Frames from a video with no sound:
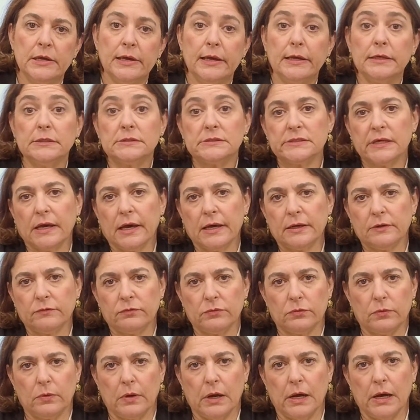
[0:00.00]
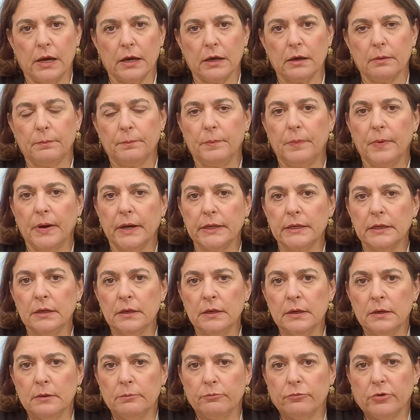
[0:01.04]
inside of Iraq. But
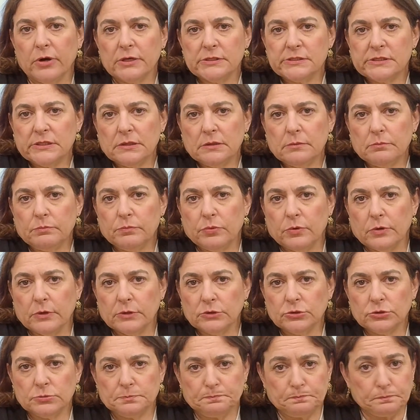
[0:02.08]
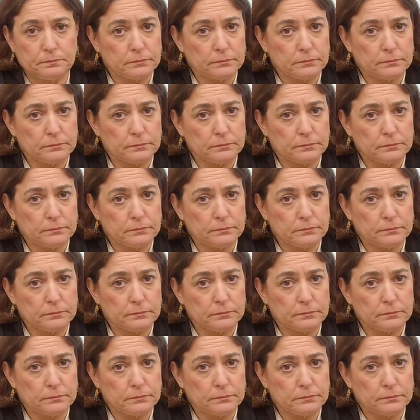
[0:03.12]
President Bush